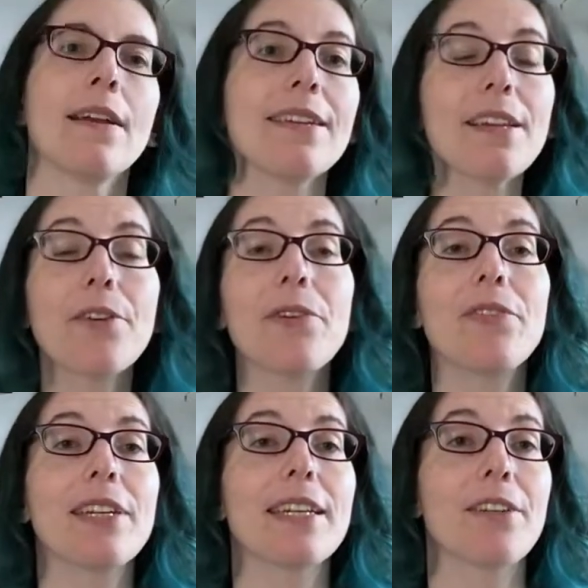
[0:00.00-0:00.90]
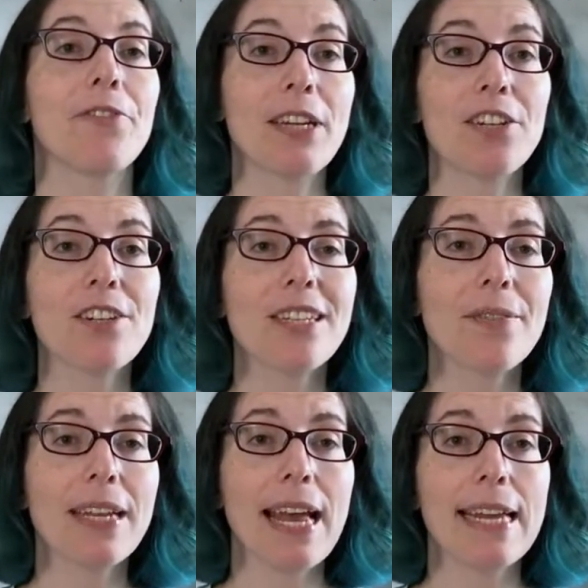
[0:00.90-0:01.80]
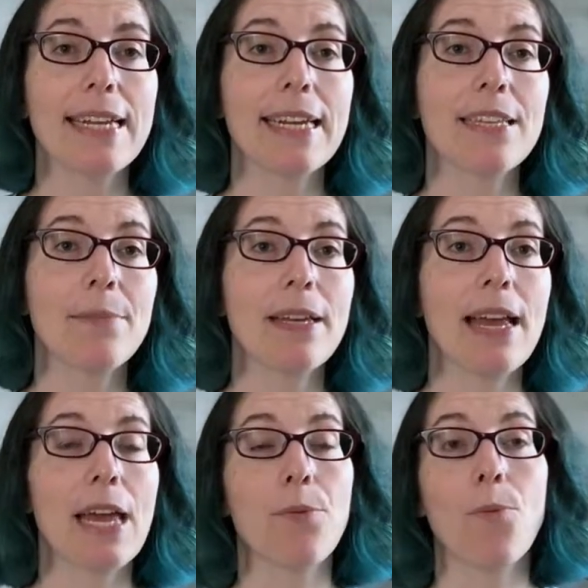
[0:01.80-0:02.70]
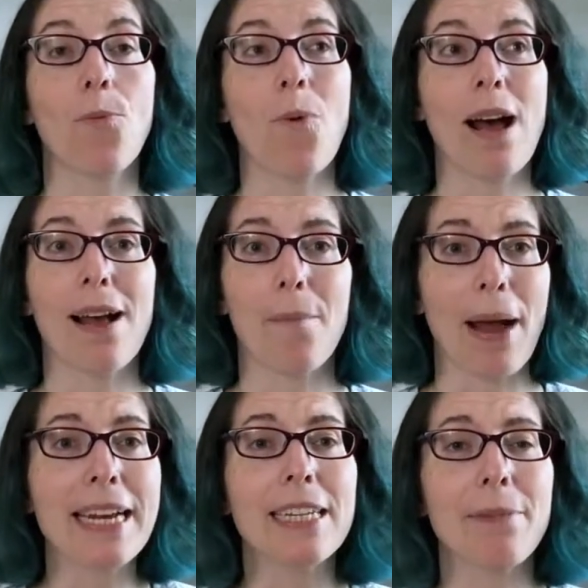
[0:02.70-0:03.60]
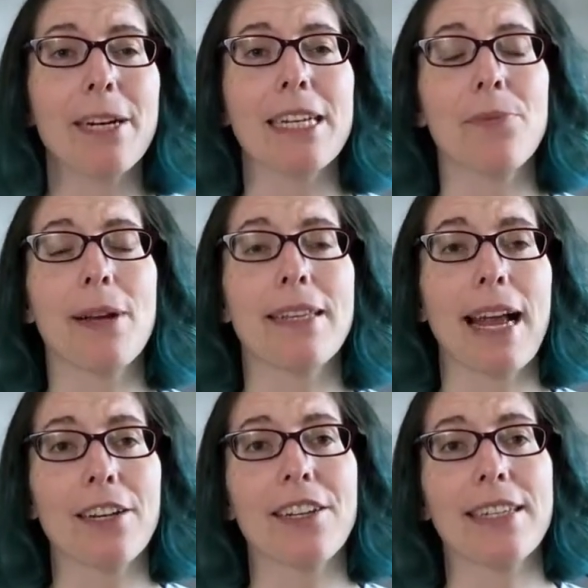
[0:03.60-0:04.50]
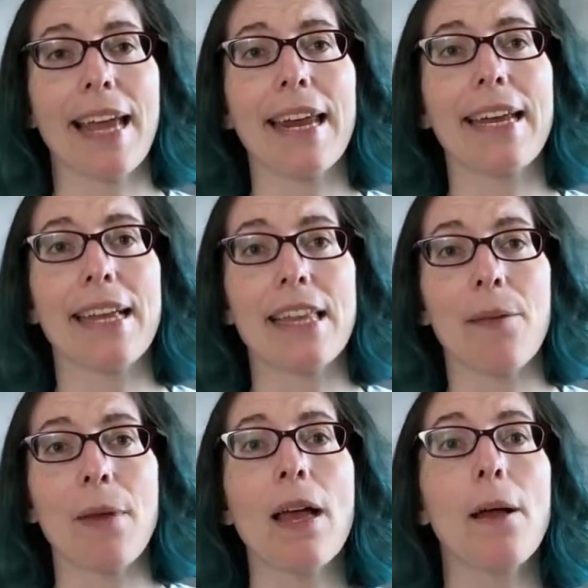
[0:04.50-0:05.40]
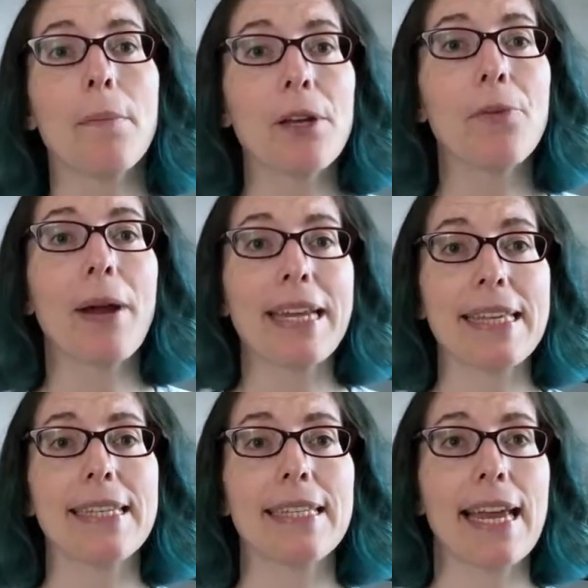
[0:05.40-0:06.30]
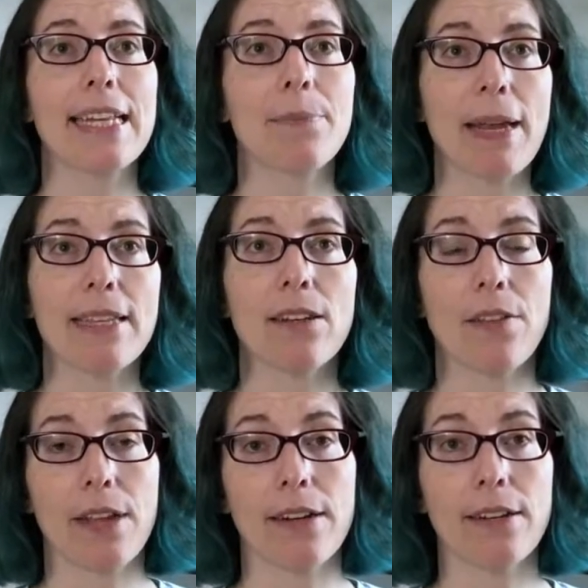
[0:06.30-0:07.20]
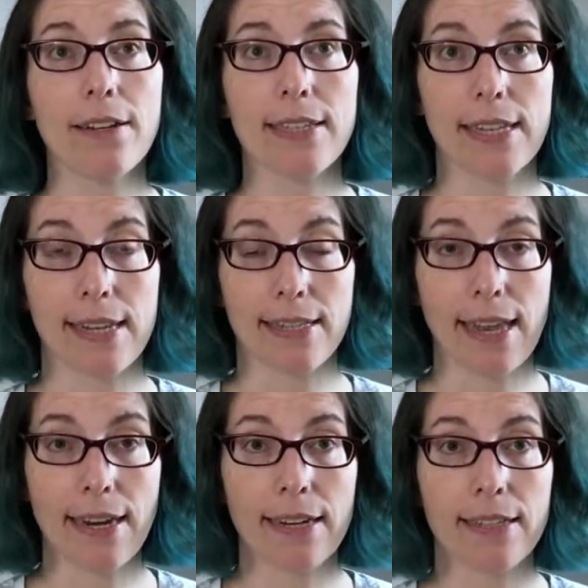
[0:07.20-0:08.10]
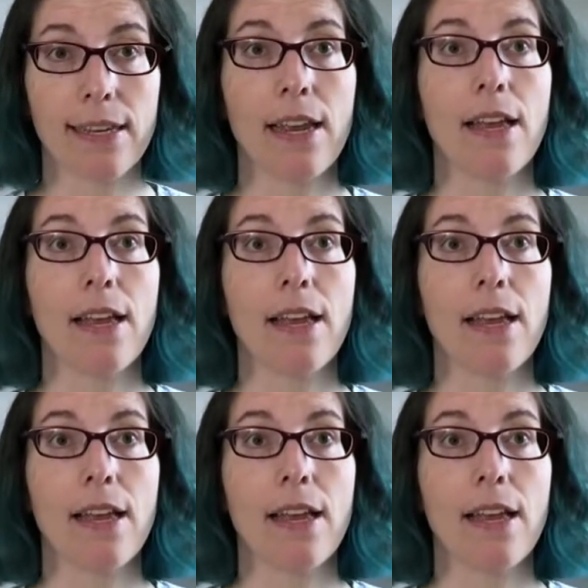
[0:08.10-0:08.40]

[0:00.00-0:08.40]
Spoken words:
Now that we've looked at the features of the Chaya Kismet and what my experience was actually skating in them, I'm going to rank these skates based on their looks and aesthetics,